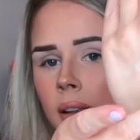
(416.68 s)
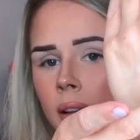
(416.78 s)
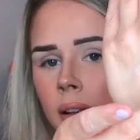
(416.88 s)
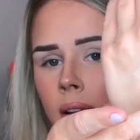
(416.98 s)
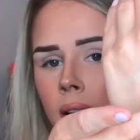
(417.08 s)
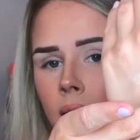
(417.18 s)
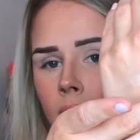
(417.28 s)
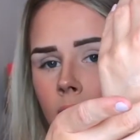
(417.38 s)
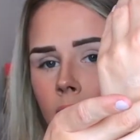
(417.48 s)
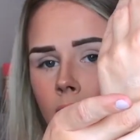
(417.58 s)

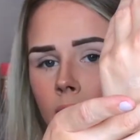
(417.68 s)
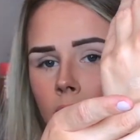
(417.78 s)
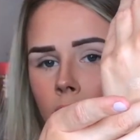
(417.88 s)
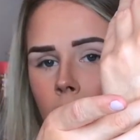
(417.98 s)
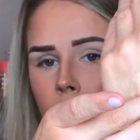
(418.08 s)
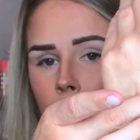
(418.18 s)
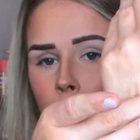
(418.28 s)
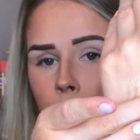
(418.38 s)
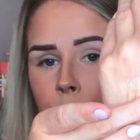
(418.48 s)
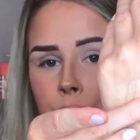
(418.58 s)

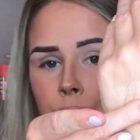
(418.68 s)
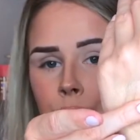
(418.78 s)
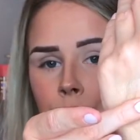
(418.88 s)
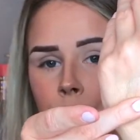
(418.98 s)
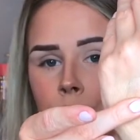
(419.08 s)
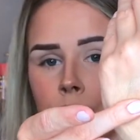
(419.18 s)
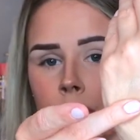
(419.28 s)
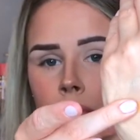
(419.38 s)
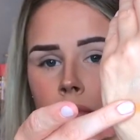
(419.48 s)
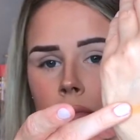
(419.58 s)

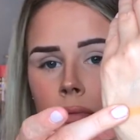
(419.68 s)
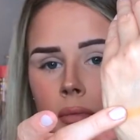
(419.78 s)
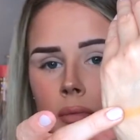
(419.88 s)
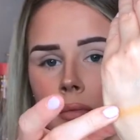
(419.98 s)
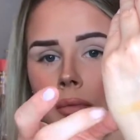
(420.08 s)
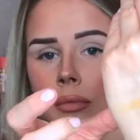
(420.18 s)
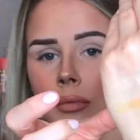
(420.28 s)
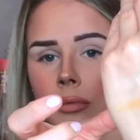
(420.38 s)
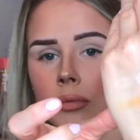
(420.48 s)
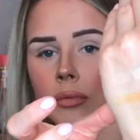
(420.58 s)

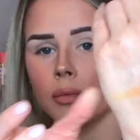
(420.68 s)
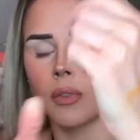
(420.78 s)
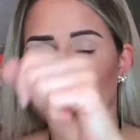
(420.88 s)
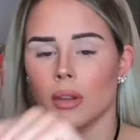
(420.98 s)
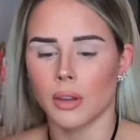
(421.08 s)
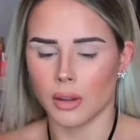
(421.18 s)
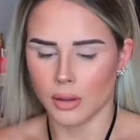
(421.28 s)
Nothing is said.